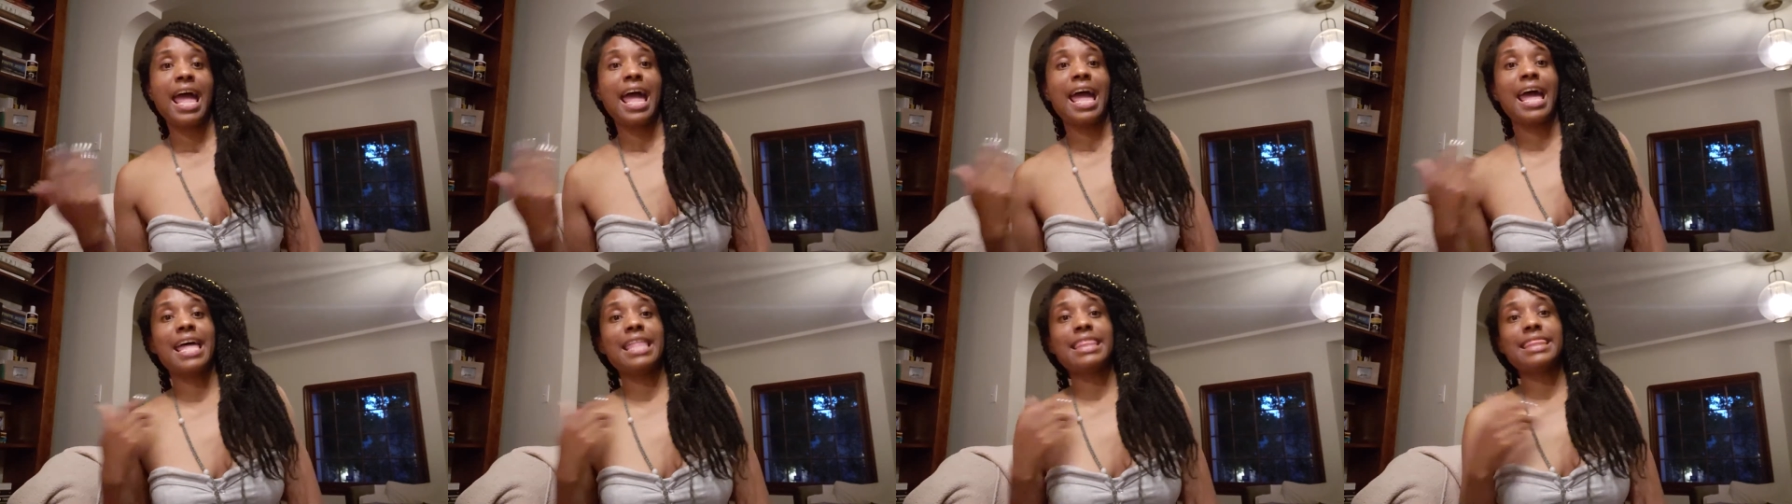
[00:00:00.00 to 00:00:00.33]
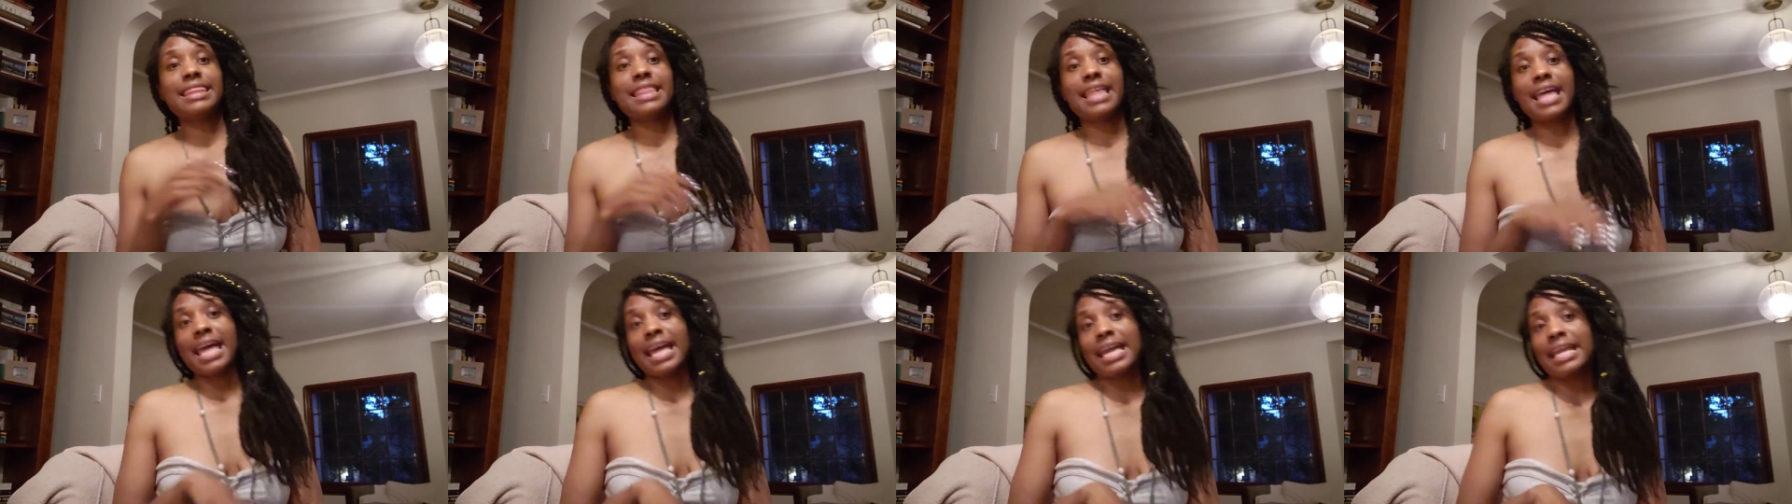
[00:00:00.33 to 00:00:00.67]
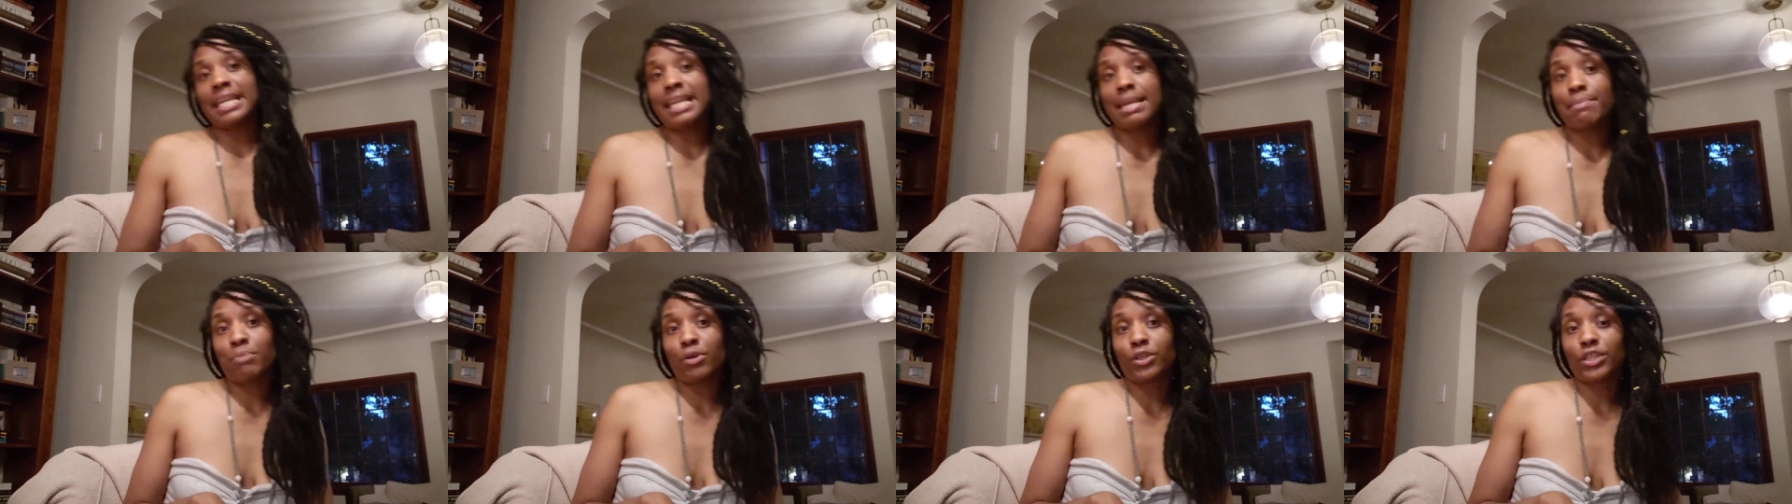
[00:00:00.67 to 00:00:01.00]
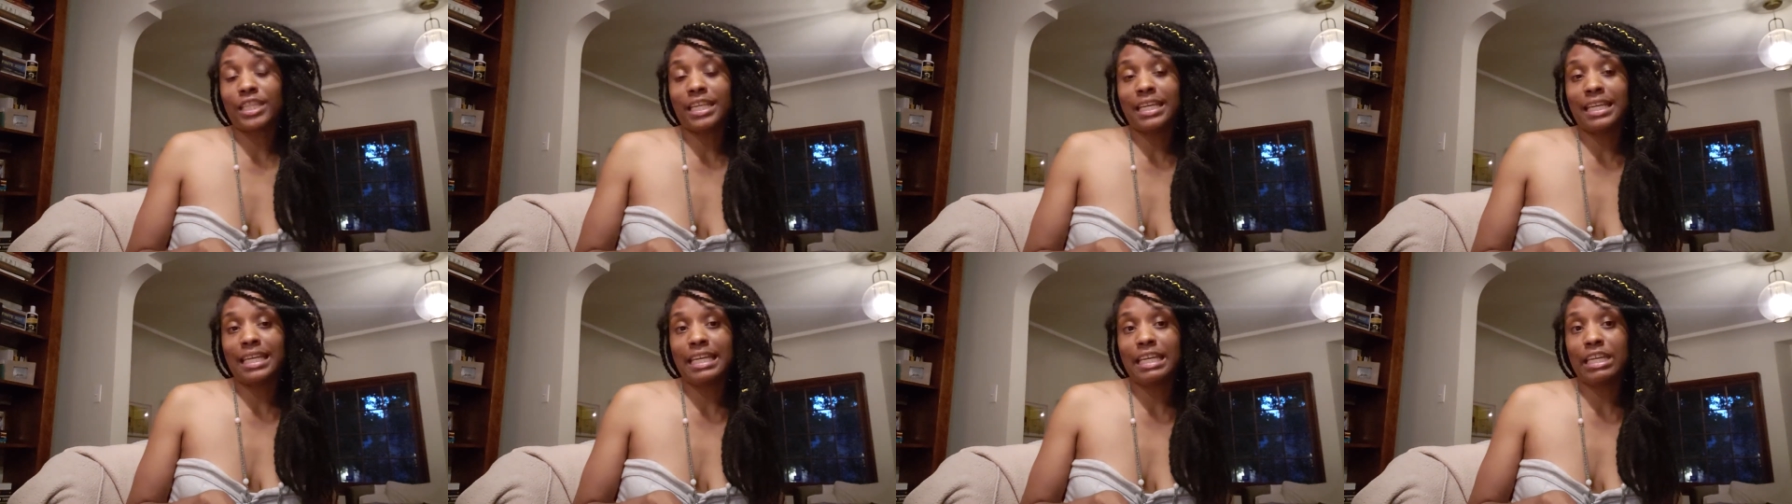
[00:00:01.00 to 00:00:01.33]
and then put
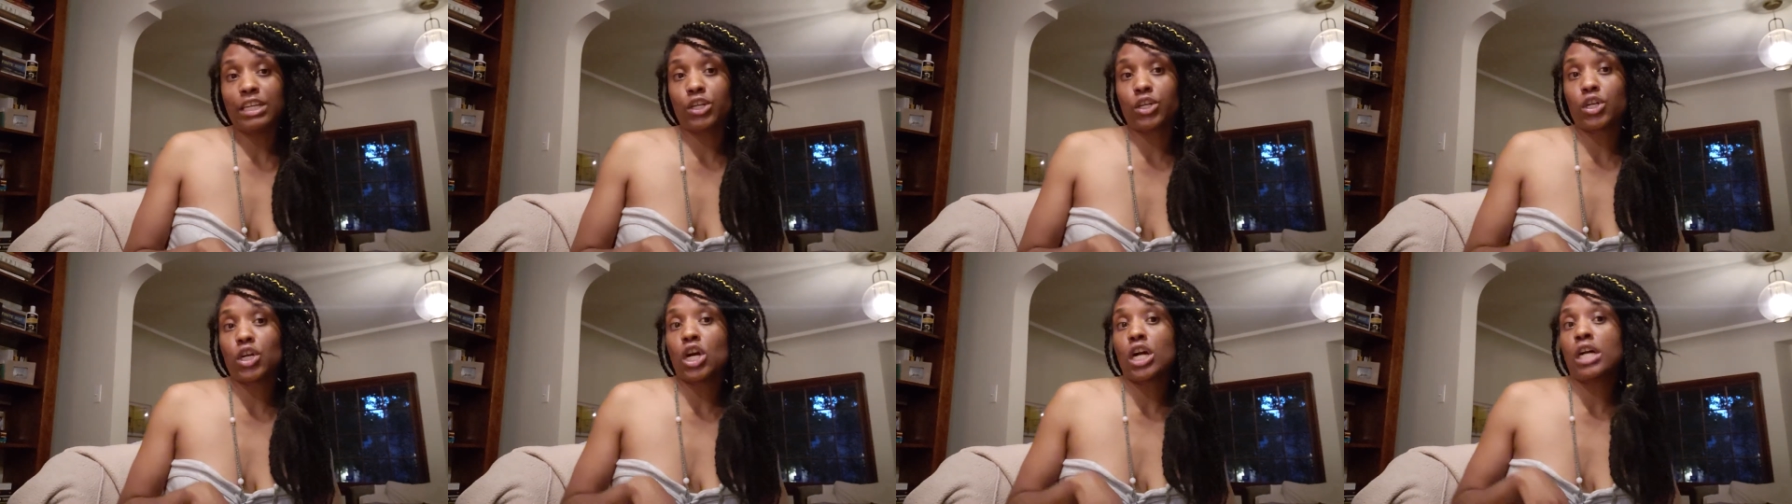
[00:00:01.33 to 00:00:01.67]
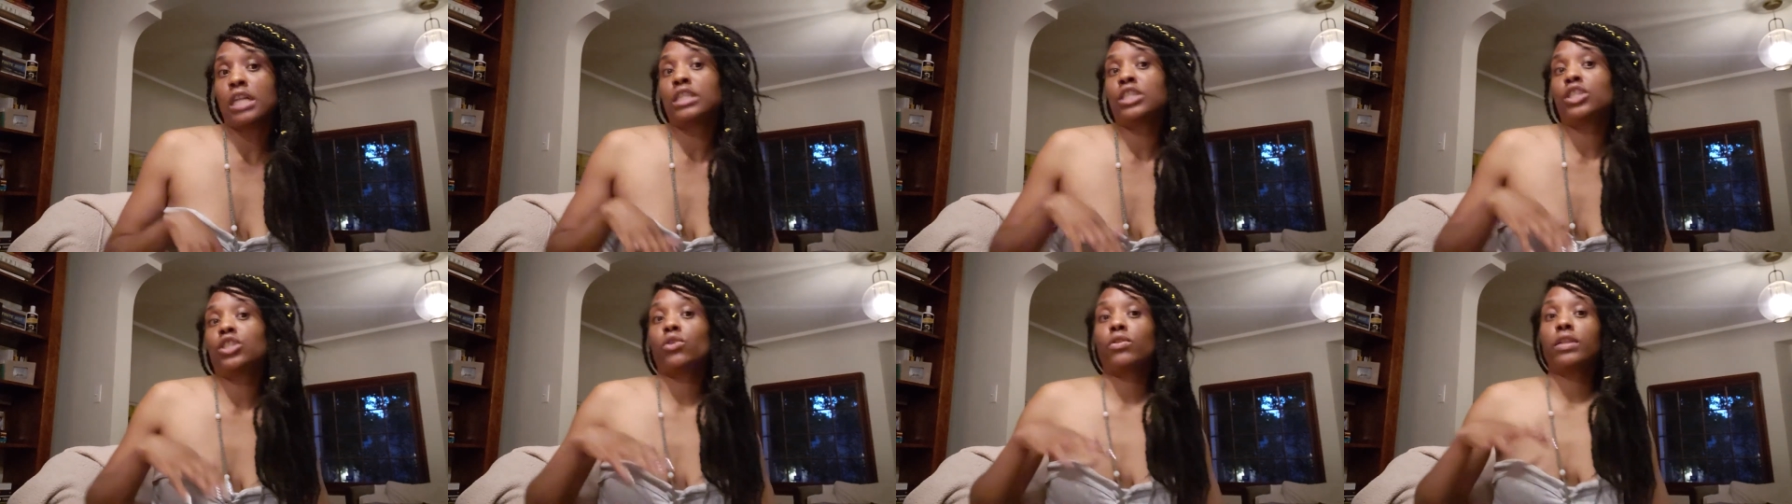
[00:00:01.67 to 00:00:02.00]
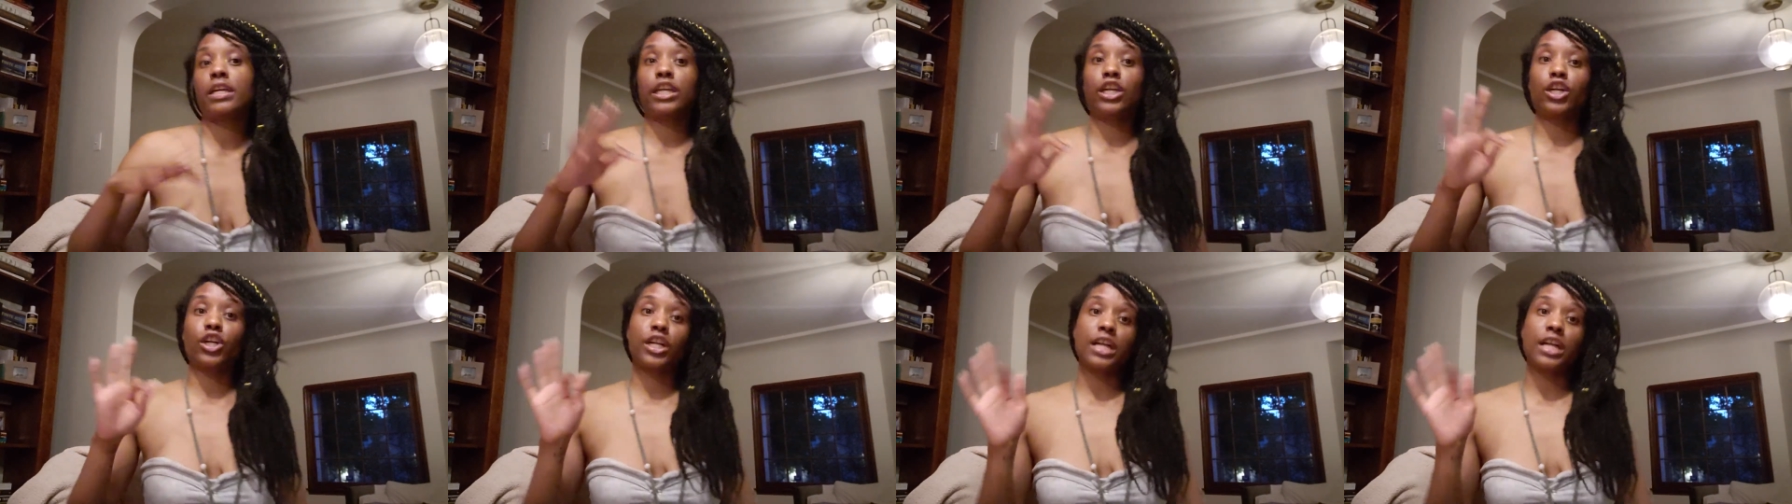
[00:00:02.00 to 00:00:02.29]
the heater on so that you're